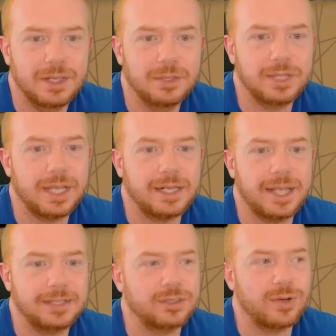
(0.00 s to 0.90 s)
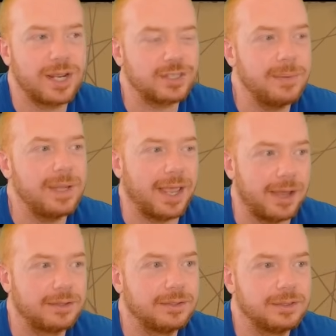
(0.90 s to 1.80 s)
Looks like a classic trash game?
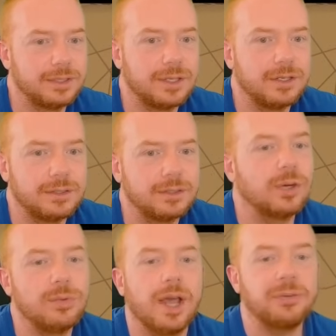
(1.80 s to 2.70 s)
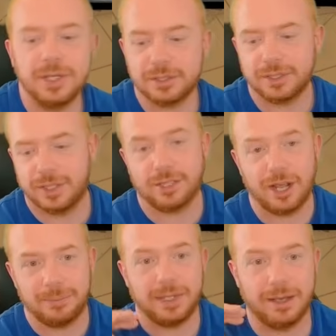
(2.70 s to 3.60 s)
Yeah. So nothing's going to
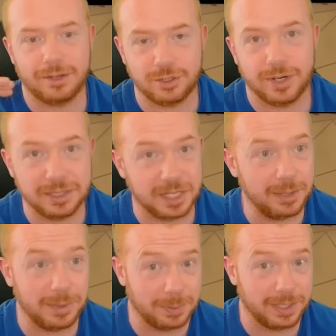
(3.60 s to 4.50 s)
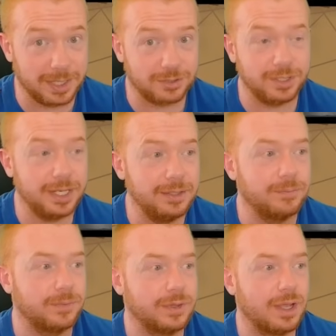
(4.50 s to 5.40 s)
top the Alcatraz game we played
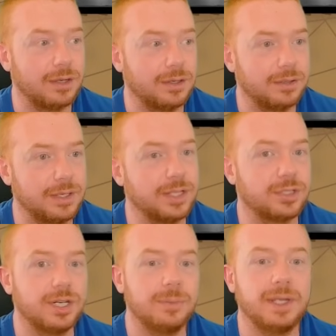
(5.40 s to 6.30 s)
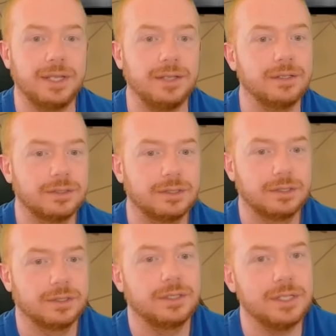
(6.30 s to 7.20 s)
yesterday. It's going to be
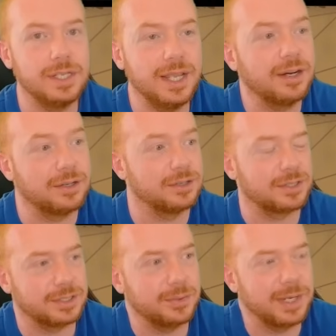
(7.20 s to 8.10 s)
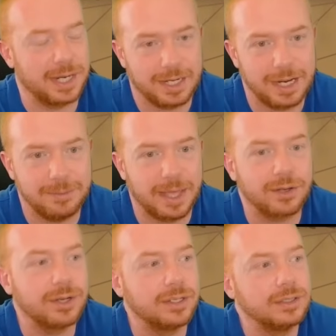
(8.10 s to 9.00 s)
years until we get a game
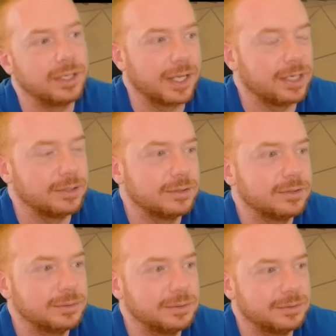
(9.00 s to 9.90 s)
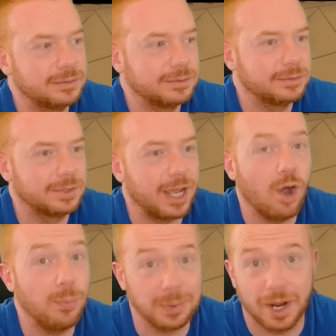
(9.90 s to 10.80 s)
that good again. I
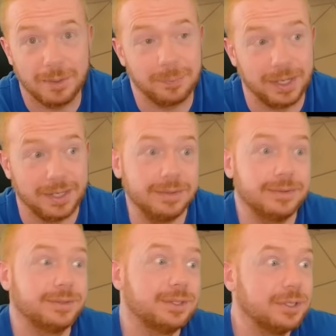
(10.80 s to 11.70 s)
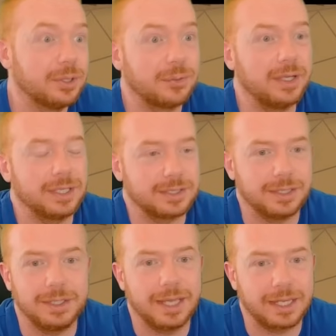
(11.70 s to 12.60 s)
hope not, but
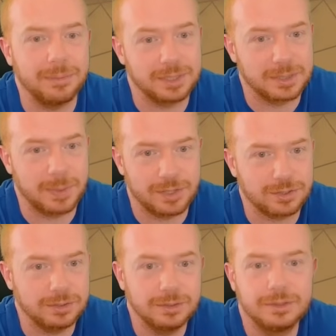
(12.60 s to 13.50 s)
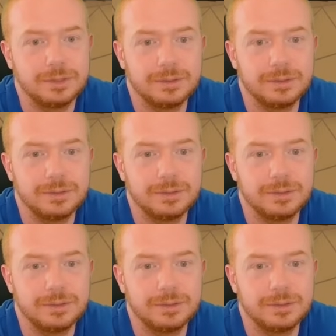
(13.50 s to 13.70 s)
realistically, that game was special.